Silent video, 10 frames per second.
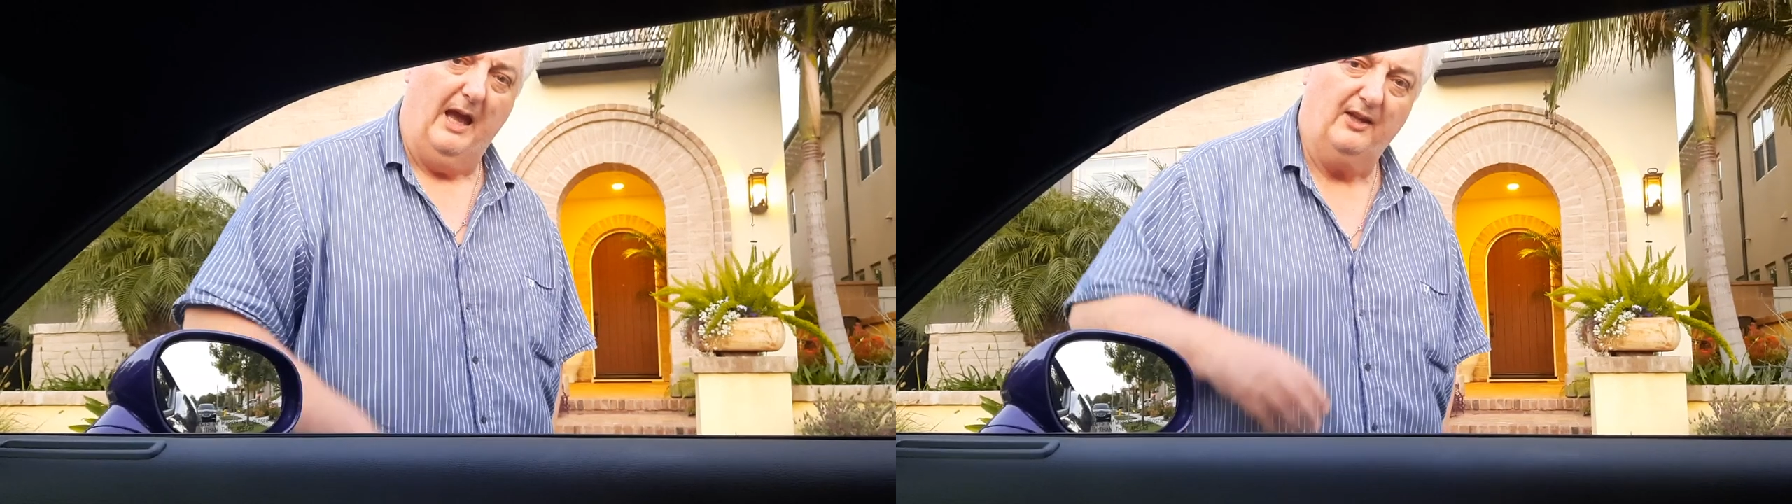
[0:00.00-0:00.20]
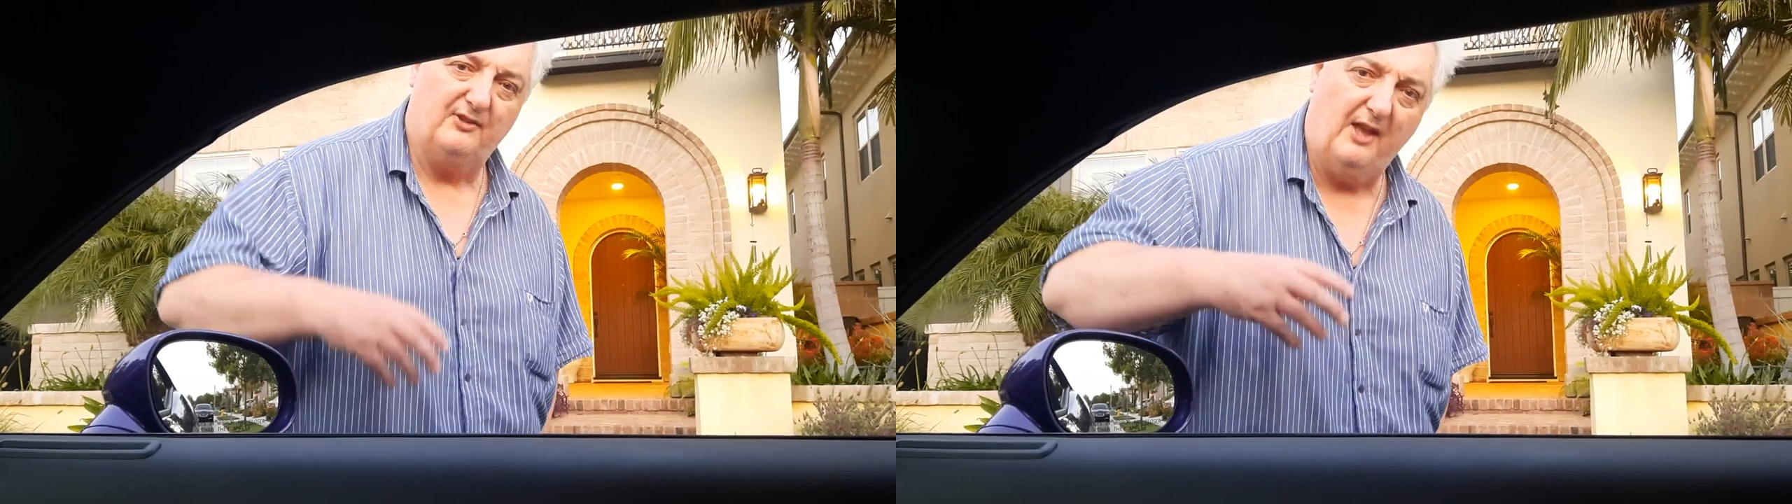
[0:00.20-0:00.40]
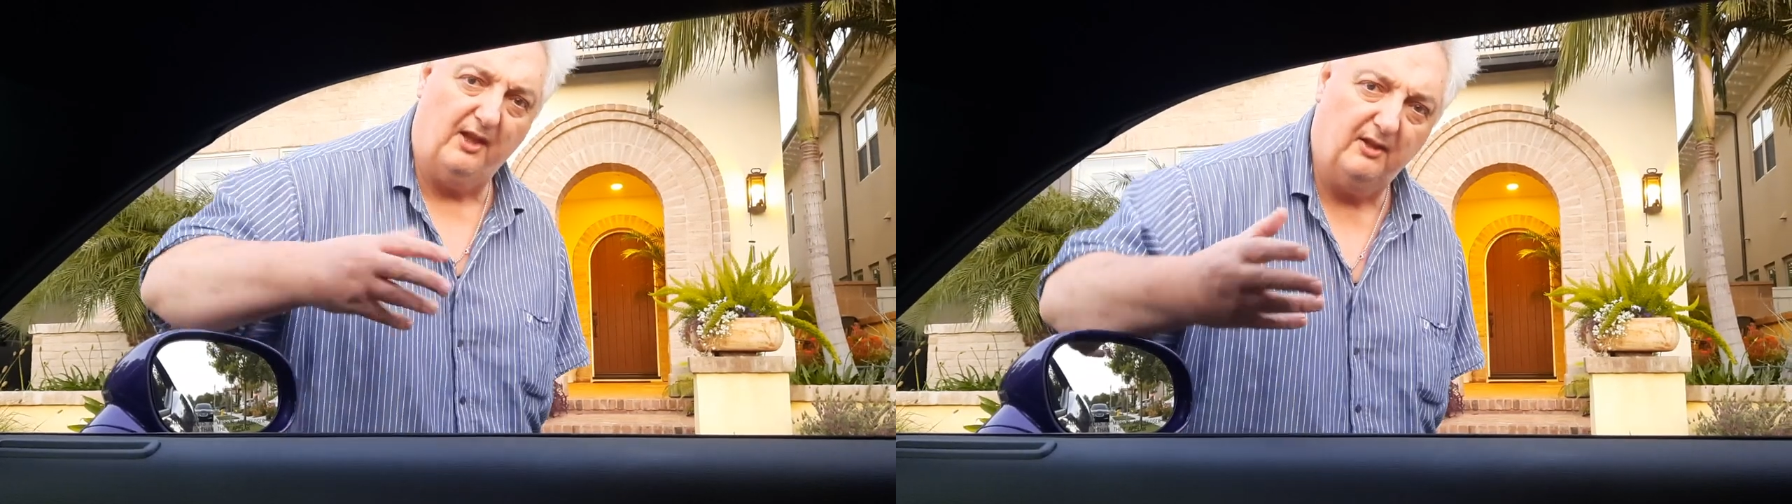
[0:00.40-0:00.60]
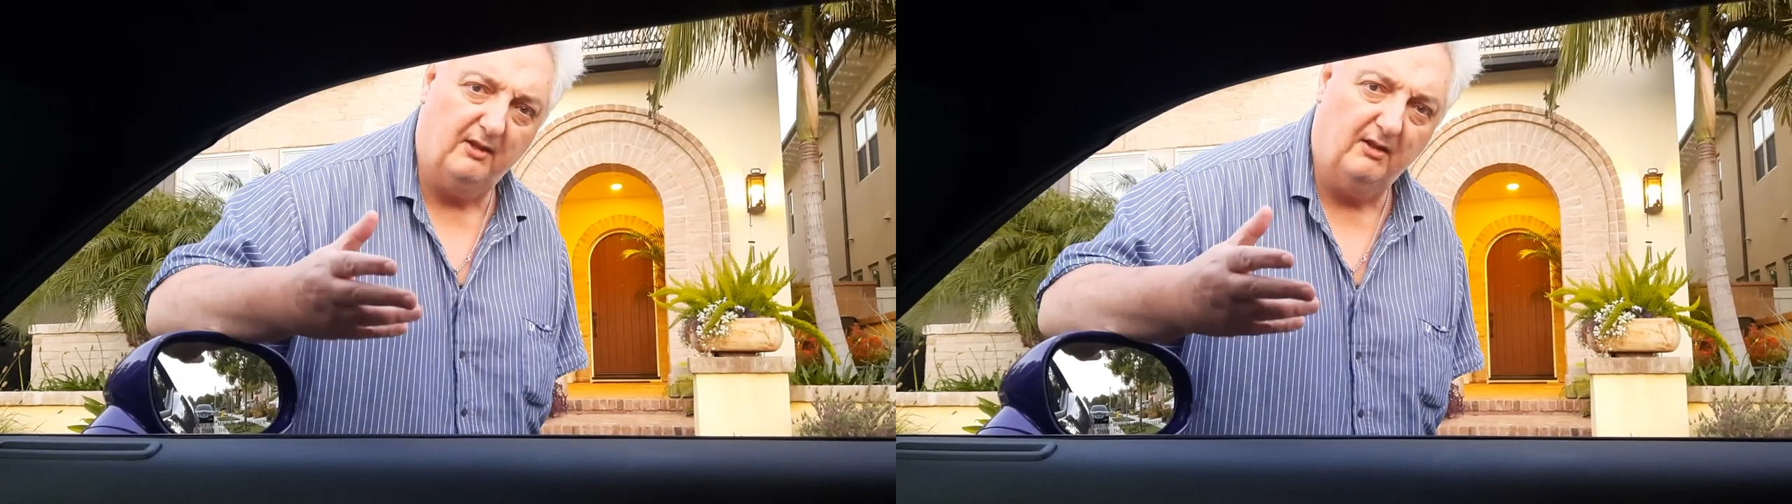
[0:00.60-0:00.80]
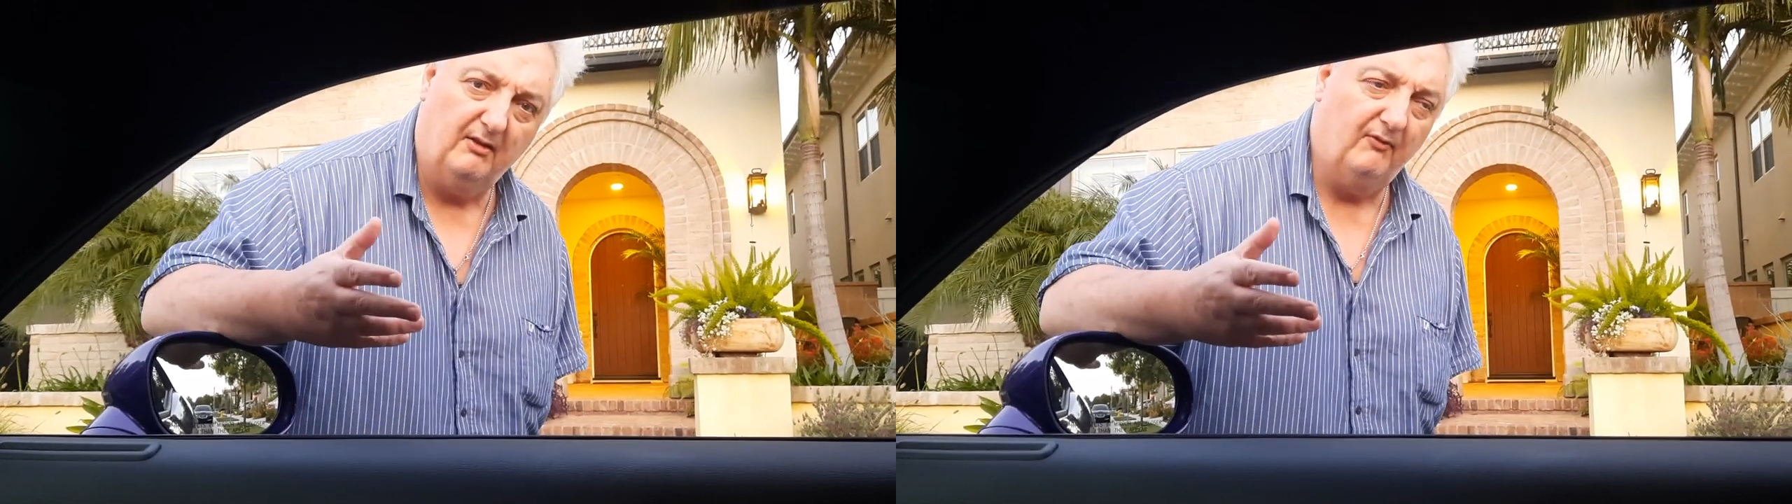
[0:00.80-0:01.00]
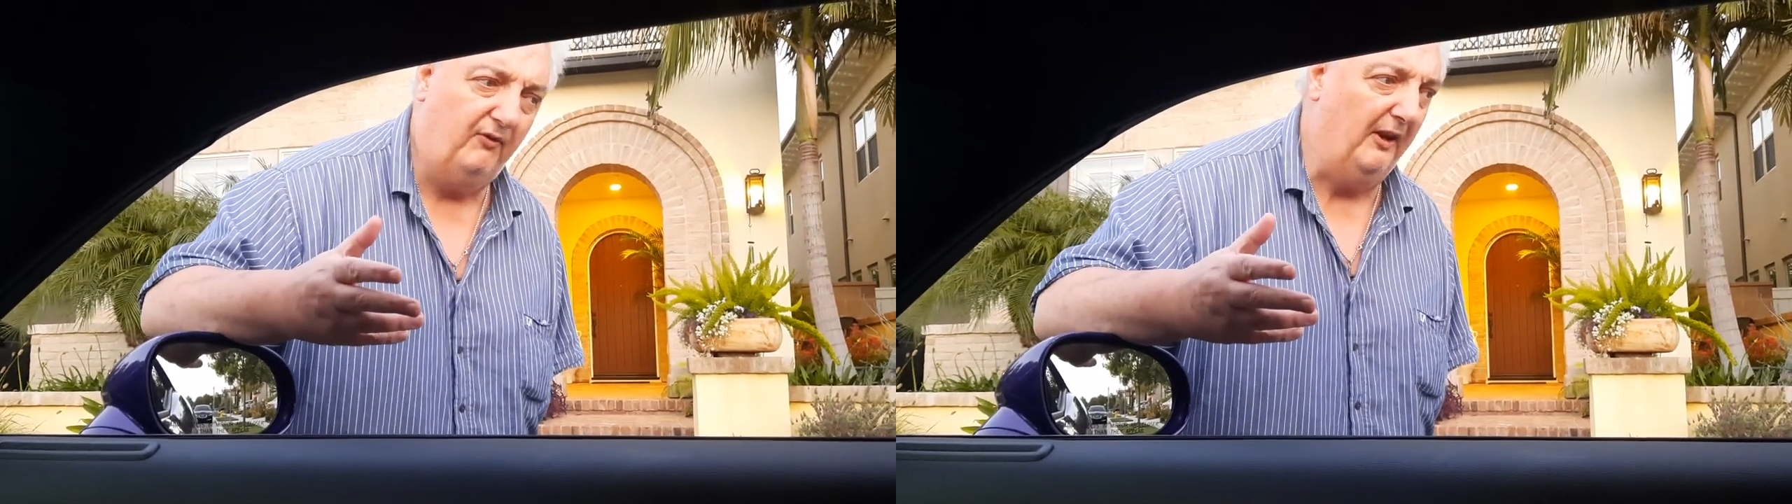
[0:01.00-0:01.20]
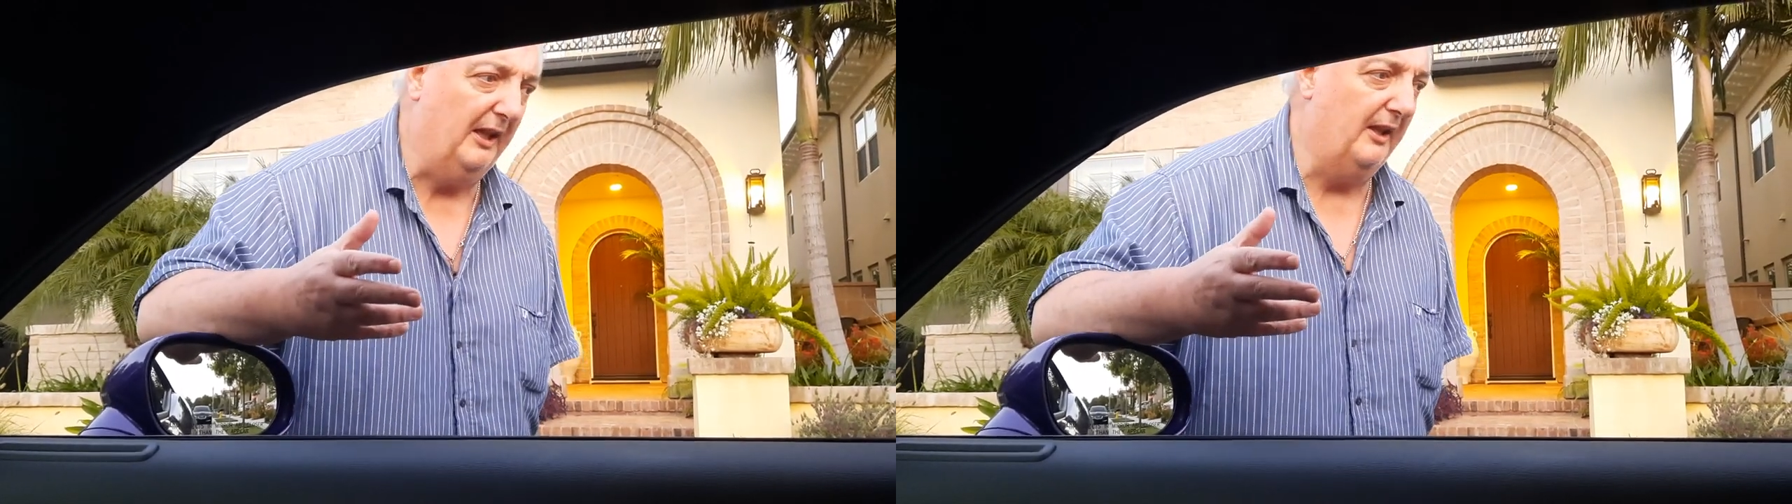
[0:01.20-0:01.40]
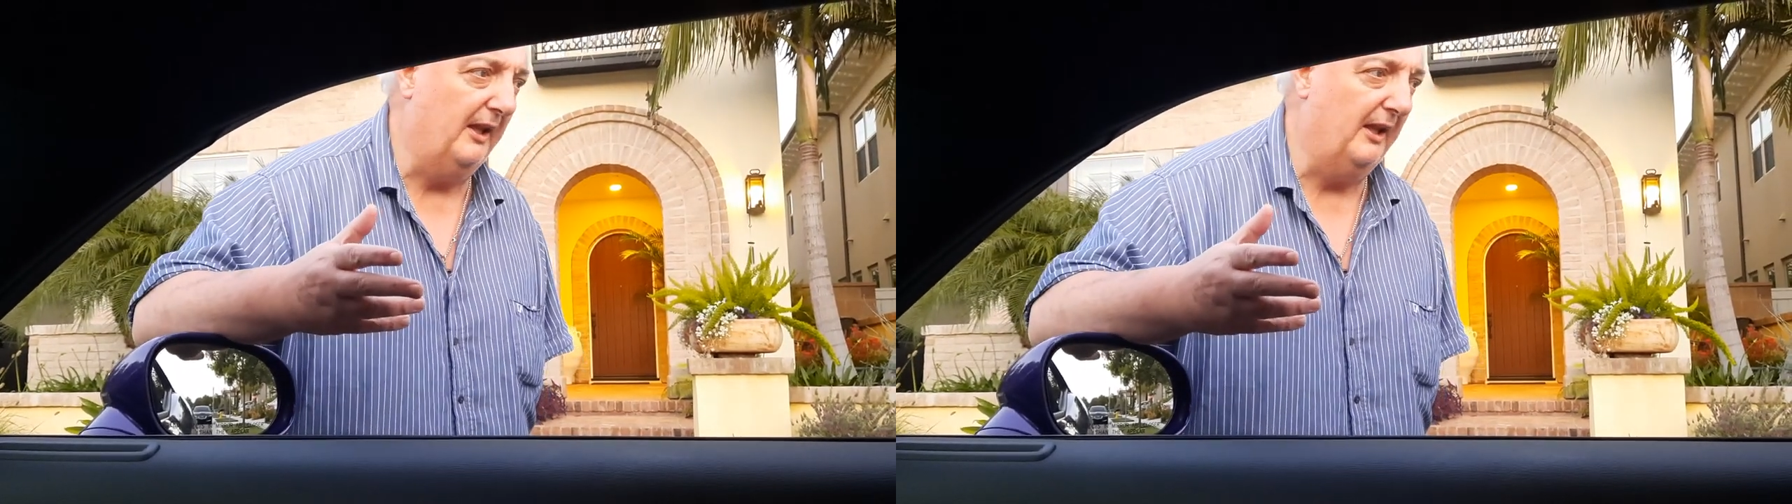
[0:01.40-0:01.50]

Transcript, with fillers: That's not feeling